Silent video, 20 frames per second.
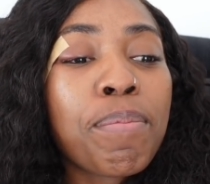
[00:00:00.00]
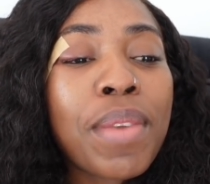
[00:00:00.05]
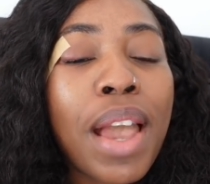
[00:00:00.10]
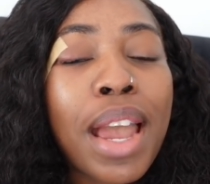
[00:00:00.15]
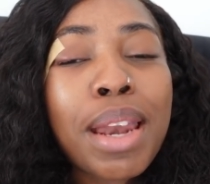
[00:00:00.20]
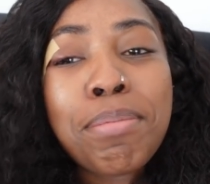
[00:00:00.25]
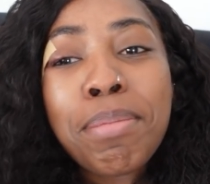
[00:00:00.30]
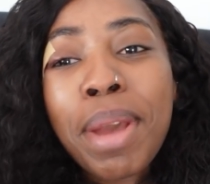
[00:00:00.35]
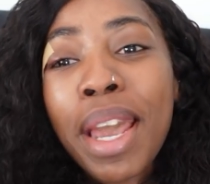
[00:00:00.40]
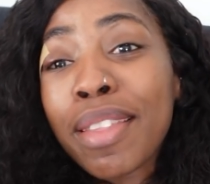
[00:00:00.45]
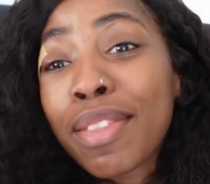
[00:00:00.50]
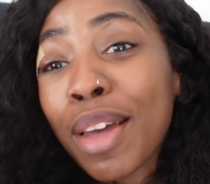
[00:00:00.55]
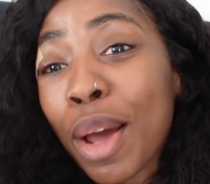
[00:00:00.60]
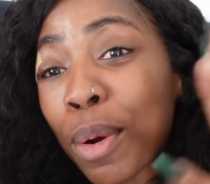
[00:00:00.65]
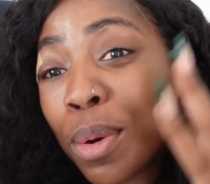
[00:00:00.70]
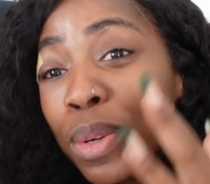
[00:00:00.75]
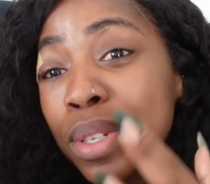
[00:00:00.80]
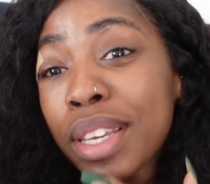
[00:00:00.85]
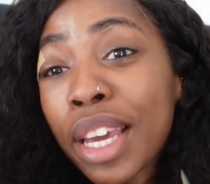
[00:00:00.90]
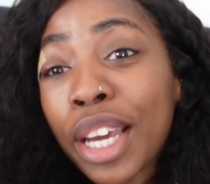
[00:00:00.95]
I'd made that
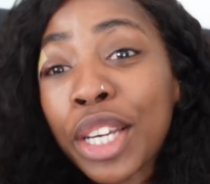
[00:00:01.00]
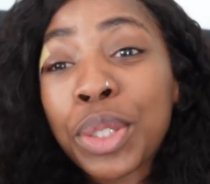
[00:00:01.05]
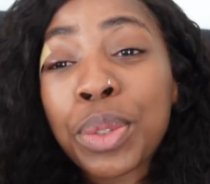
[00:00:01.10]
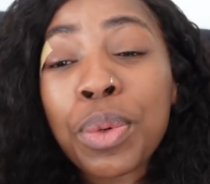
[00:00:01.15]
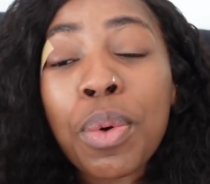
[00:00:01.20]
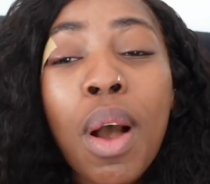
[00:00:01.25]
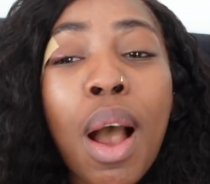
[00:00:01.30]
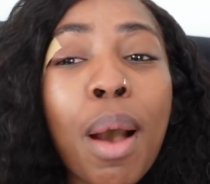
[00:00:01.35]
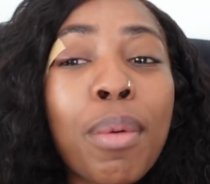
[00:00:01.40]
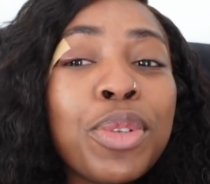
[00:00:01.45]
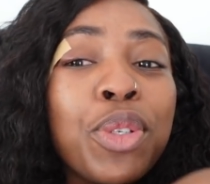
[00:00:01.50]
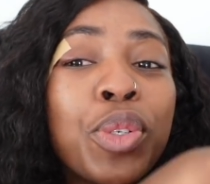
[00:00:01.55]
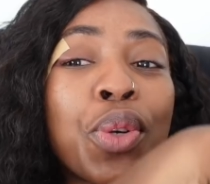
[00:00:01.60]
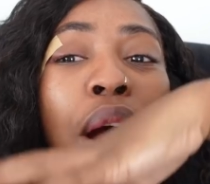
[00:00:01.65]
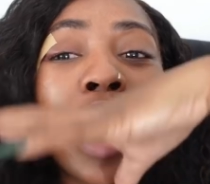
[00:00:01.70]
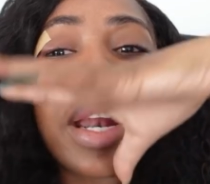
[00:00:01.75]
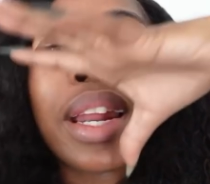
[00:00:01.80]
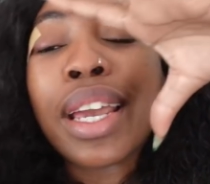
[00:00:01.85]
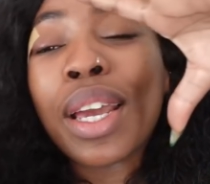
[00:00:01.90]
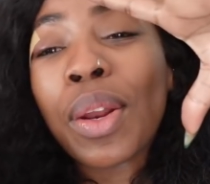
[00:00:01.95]
whole schedule. I was
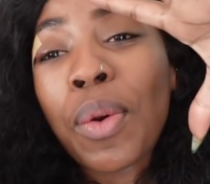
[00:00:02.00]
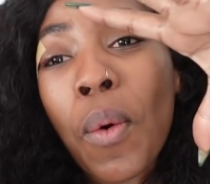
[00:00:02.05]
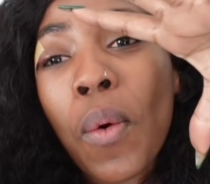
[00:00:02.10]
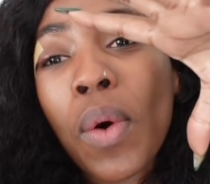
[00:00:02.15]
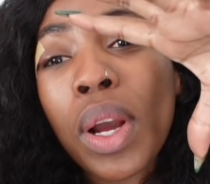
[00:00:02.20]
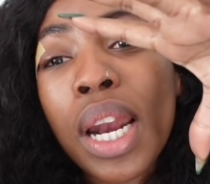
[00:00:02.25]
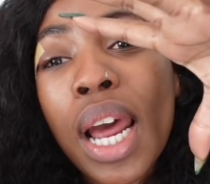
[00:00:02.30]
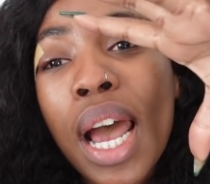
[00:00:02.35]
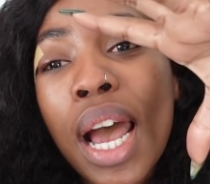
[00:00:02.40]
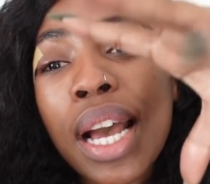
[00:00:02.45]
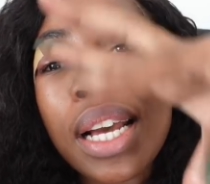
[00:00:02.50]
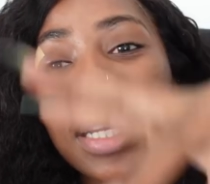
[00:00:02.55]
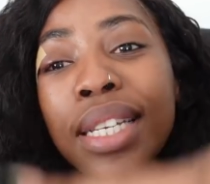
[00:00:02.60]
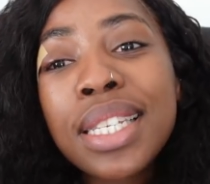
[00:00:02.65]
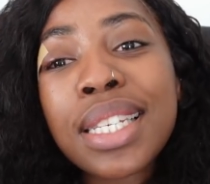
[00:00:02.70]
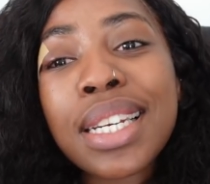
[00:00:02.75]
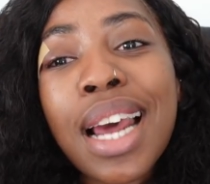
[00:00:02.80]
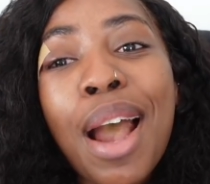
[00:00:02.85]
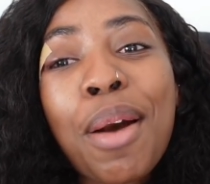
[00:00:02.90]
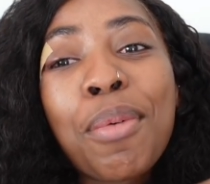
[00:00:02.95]
trying to get
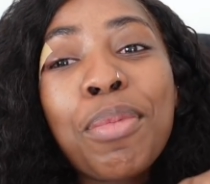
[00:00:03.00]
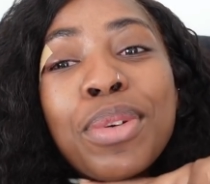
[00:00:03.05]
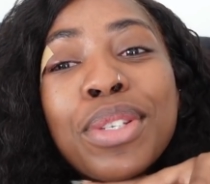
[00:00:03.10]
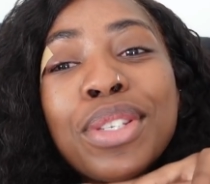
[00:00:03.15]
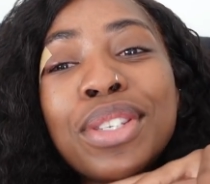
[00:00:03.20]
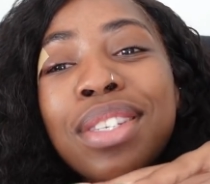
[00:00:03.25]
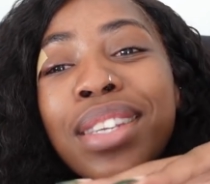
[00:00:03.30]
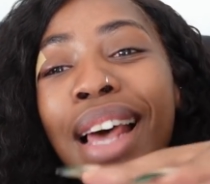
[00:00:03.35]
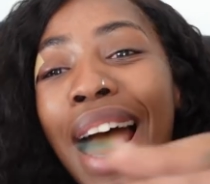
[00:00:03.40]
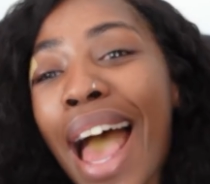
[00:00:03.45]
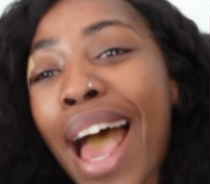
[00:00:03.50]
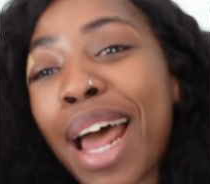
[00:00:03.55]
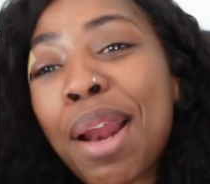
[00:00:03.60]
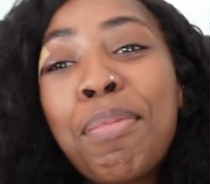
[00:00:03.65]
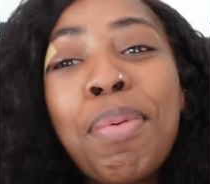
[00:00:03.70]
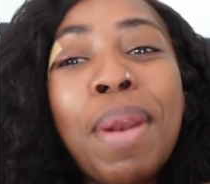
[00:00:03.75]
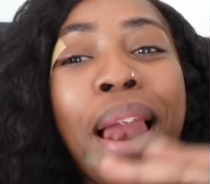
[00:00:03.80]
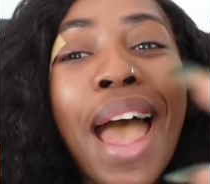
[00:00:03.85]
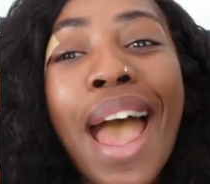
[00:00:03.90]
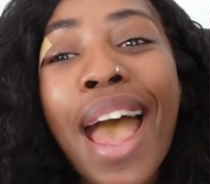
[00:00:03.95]
organized. I had
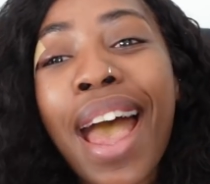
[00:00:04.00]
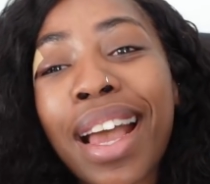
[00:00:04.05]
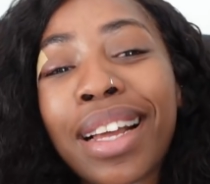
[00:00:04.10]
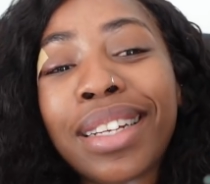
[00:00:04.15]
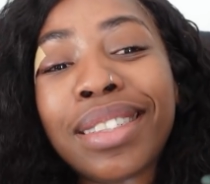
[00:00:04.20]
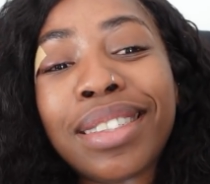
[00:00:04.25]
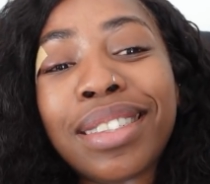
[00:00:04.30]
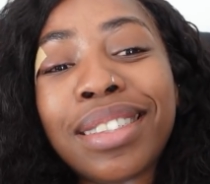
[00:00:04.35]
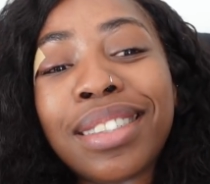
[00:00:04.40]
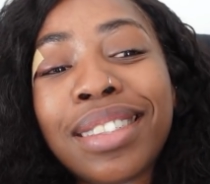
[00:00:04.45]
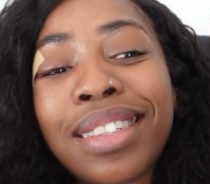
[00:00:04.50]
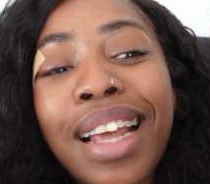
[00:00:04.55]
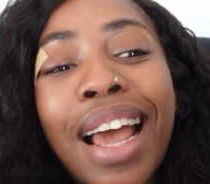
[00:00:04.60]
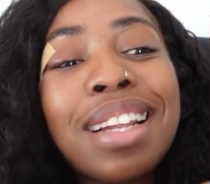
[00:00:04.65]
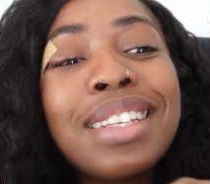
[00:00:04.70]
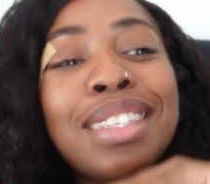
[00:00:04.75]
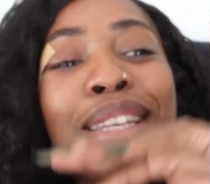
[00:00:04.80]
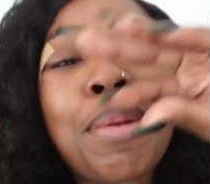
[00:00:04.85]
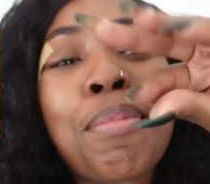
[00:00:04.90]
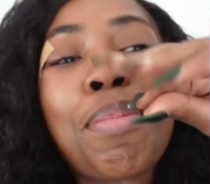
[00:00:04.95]
a plan. I
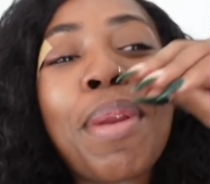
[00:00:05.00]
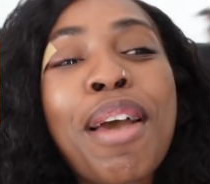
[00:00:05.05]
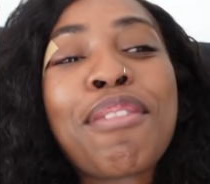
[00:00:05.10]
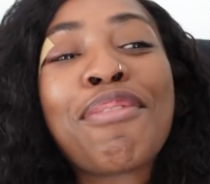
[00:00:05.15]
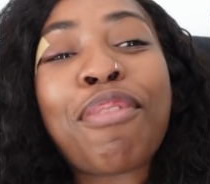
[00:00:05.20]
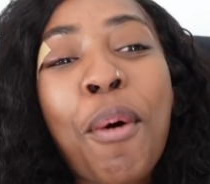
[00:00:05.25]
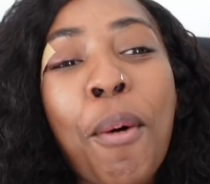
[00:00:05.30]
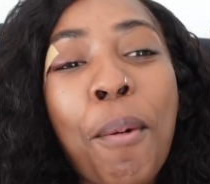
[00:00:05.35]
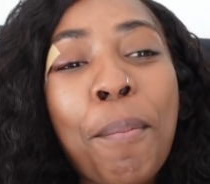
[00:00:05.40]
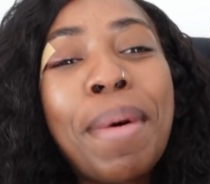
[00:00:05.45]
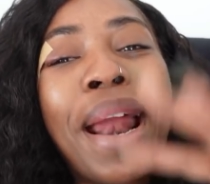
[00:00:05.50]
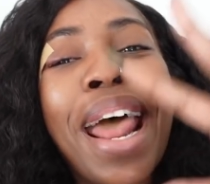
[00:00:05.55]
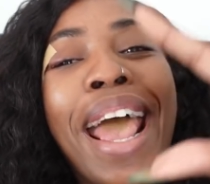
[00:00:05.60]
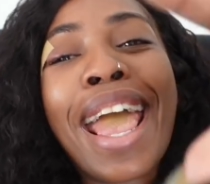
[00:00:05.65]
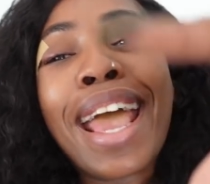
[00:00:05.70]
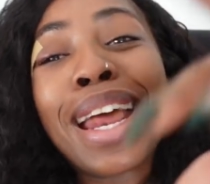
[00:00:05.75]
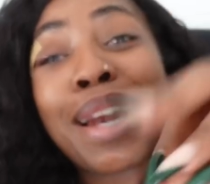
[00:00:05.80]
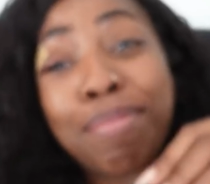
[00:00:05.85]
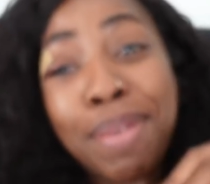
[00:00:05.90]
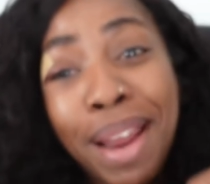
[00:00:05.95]
just need a platform, but I
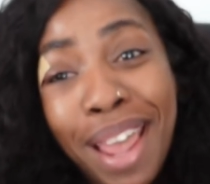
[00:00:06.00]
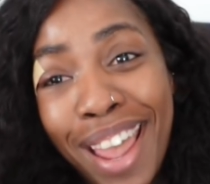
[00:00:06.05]
had